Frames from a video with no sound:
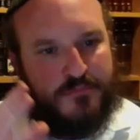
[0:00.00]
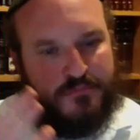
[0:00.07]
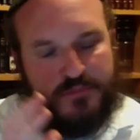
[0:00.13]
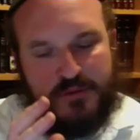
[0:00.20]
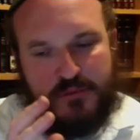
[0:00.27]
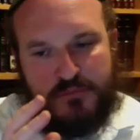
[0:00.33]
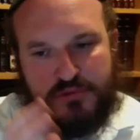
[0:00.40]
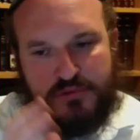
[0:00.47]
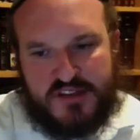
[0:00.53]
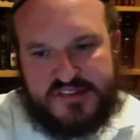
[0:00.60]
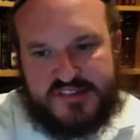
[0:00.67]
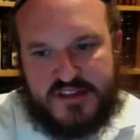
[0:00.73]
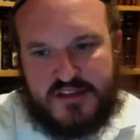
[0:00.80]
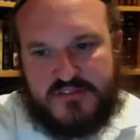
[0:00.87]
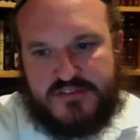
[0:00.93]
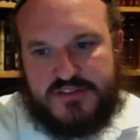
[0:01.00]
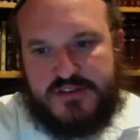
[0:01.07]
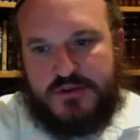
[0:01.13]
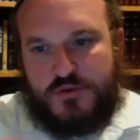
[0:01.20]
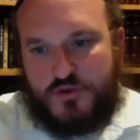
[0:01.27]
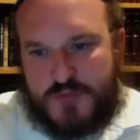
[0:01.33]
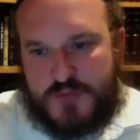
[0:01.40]
Breslov
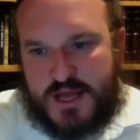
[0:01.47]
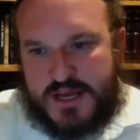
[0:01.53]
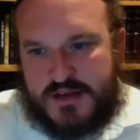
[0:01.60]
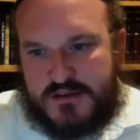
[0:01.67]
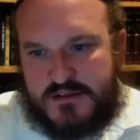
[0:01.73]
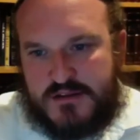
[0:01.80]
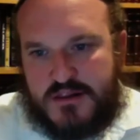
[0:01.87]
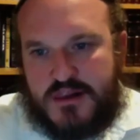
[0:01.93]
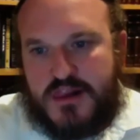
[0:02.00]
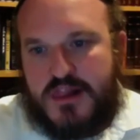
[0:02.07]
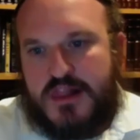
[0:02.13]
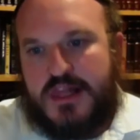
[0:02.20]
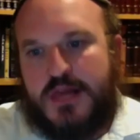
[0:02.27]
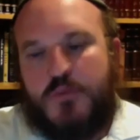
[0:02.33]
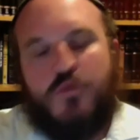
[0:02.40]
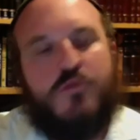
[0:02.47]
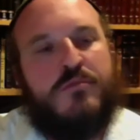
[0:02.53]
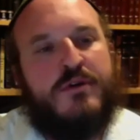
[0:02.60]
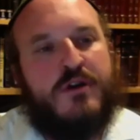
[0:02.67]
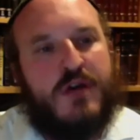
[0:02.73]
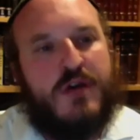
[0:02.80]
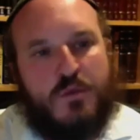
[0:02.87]
to Uman, it
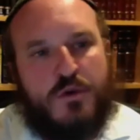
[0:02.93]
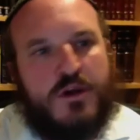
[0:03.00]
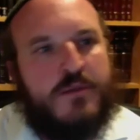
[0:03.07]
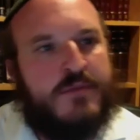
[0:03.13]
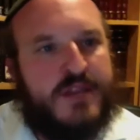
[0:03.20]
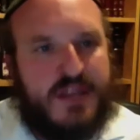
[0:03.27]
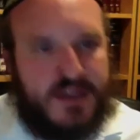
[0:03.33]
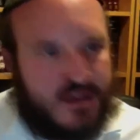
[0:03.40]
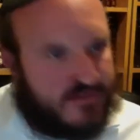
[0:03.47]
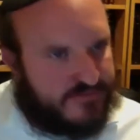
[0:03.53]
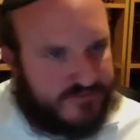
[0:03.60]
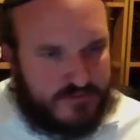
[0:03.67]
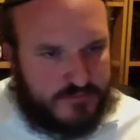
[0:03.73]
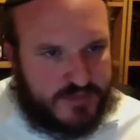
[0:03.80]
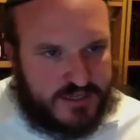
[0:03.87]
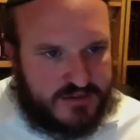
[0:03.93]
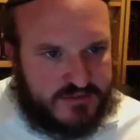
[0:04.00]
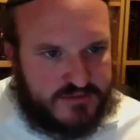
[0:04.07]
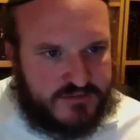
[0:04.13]
would have been enough for me.